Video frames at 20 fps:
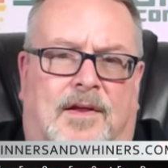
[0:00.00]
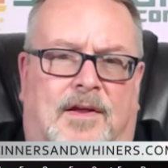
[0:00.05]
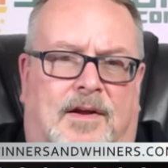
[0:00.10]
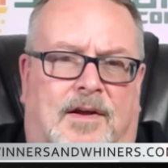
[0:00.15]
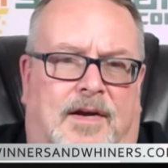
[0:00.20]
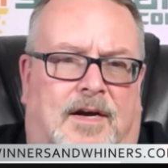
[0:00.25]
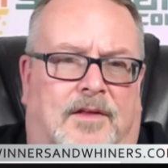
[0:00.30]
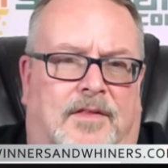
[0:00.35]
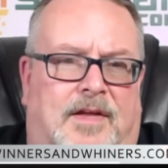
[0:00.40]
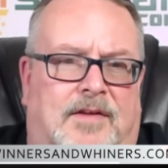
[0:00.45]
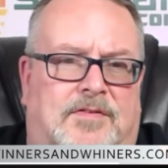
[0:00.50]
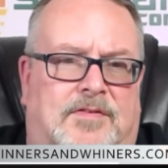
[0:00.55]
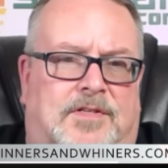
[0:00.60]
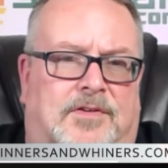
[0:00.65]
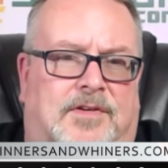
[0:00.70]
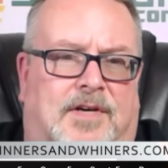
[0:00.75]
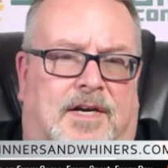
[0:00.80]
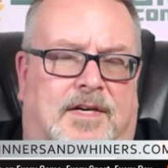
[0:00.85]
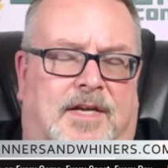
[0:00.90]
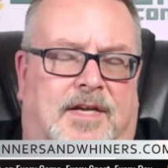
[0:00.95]
you know, they've still
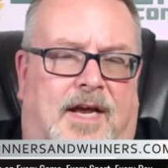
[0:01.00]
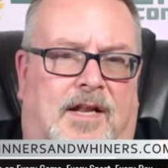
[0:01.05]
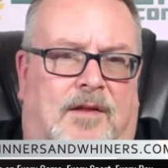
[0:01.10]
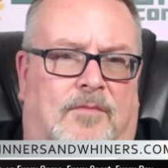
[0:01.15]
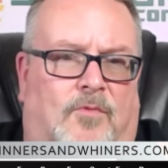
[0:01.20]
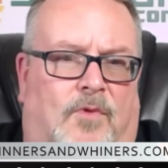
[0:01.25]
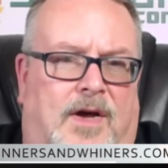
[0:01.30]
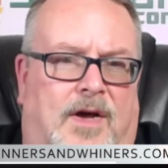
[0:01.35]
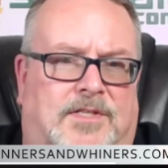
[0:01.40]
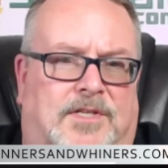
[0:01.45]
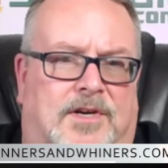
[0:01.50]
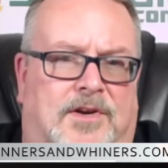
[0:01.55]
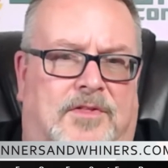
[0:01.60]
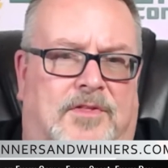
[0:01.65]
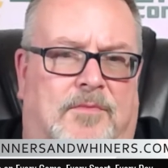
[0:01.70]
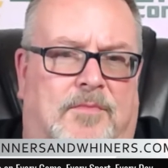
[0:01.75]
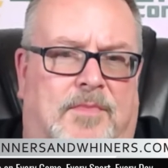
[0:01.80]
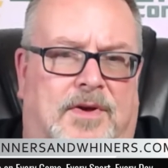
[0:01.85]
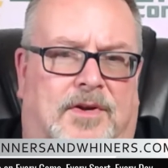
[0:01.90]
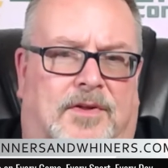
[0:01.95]
got Caleb Wesson in
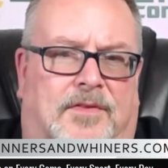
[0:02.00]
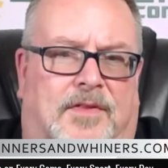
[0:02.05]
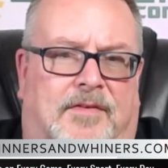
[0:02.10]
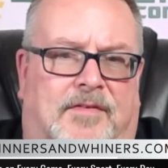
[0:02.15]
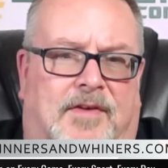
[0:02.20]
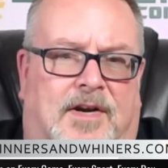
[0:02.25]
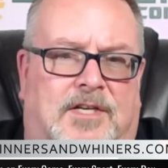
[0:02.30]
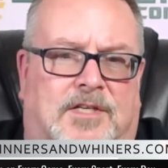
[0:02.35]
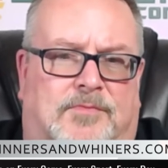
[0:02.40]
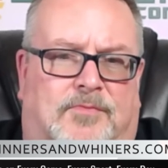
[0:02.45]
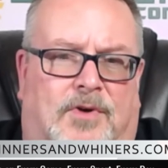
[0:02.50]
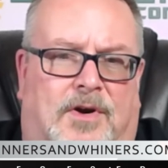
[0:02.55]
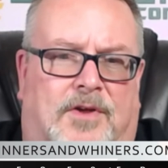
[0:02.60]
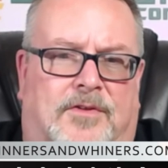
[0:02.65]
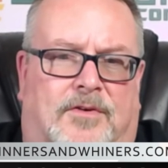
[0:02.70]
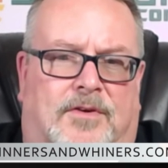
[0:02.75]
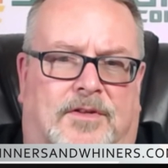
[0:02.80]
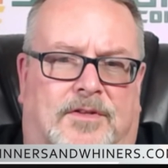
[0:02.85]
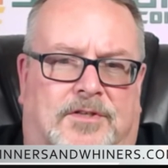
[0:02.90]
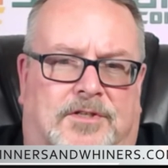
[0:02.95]
the middle, and they've got his
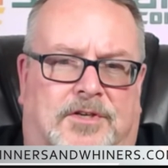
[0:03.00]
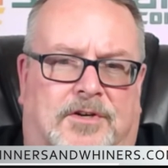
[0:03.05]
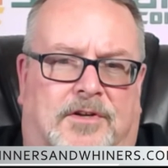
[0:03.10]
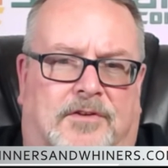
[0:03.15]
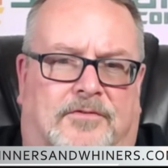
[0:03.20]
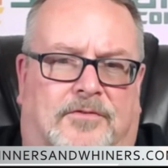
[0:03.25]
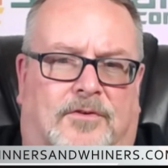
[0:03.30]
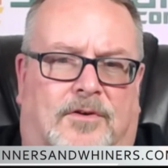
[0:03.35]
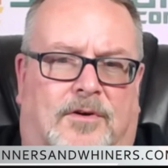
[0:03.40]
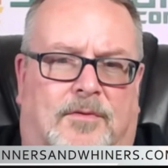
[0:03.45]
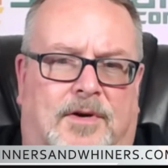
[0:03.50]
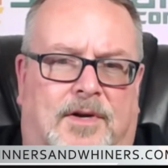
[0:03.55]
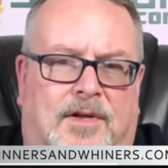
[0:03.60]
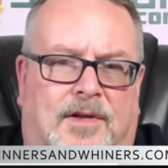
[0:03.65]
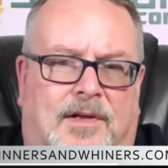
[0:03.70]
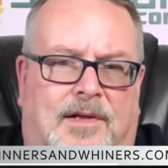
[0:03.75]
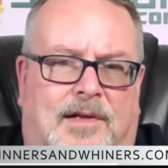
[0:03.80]
brother at the shooting forward.